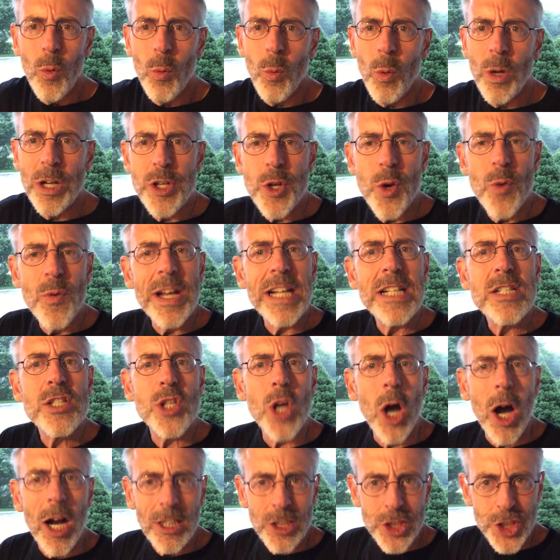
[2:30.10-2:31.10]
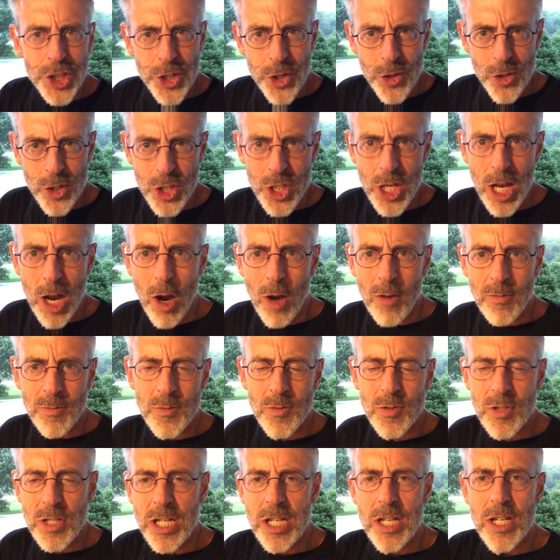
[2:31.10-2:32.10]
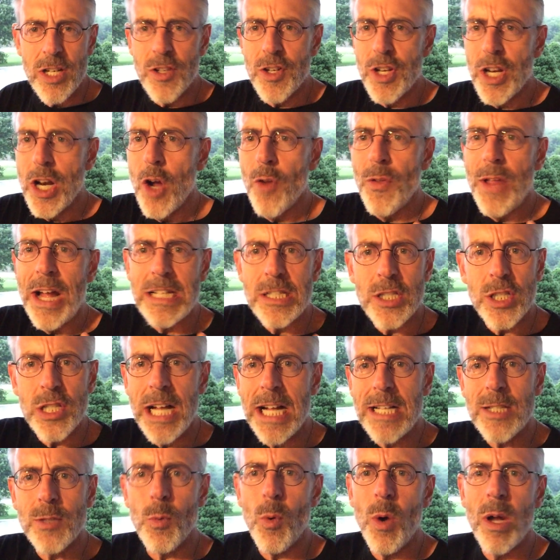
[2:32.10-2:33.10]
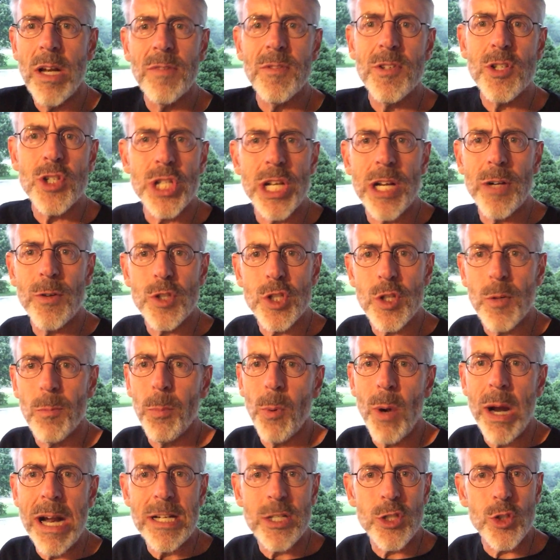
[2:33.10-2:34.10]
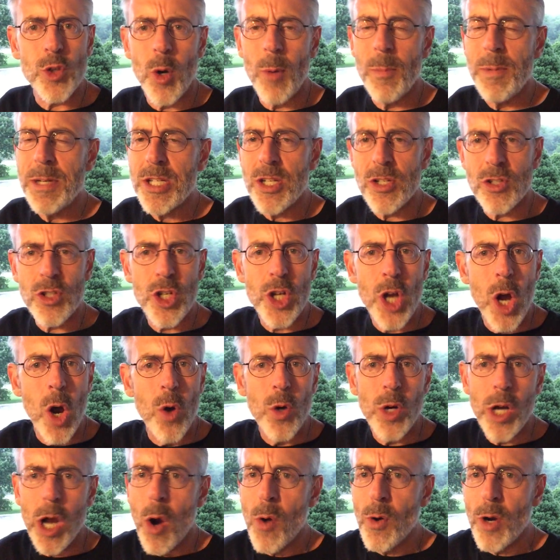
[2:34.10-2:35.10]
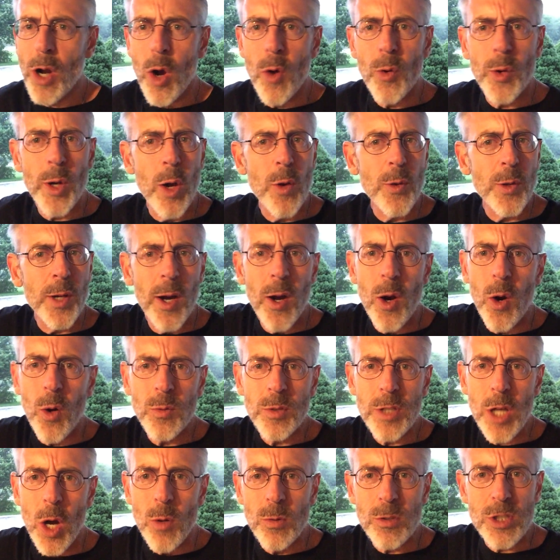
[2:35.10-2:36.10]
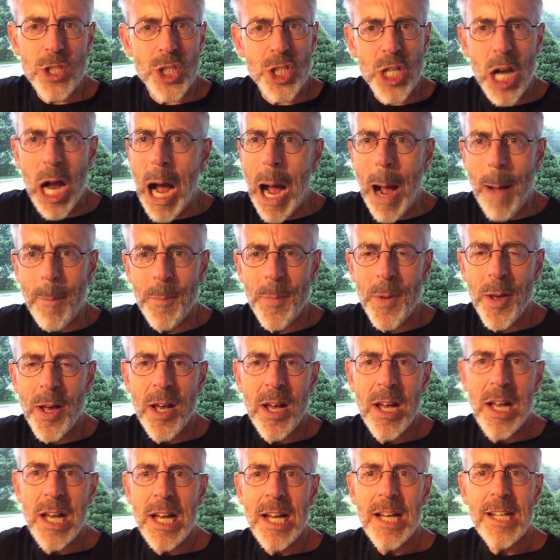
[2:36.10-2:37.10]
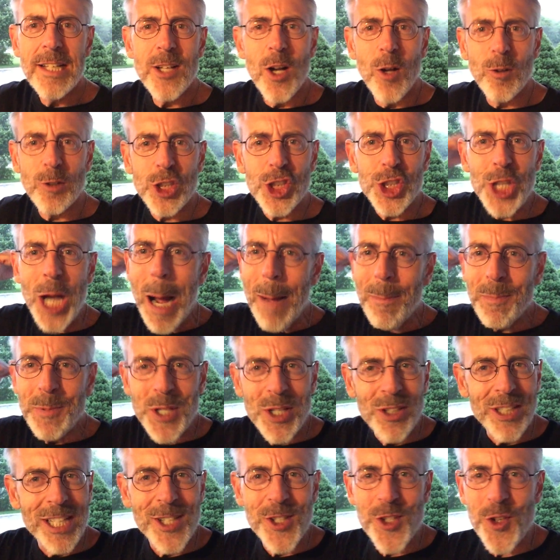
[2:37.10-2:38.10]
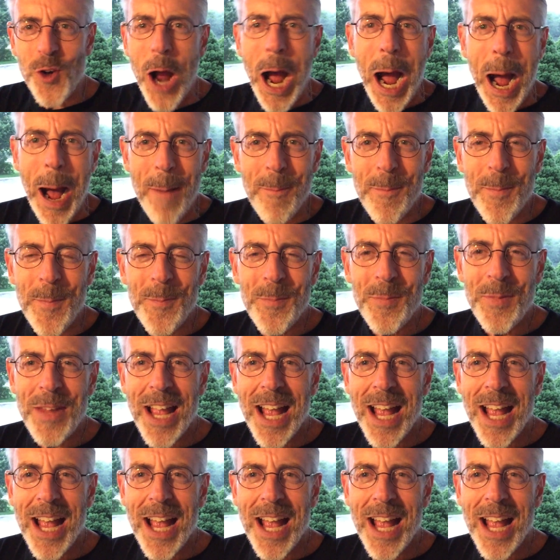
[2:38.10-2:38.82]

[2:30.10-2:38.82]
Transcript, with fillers: when you exhaust yourself, that's one of the secrets of brainstorming. Just go, go, go, go, go. Don't stop. Don't stop till you drop.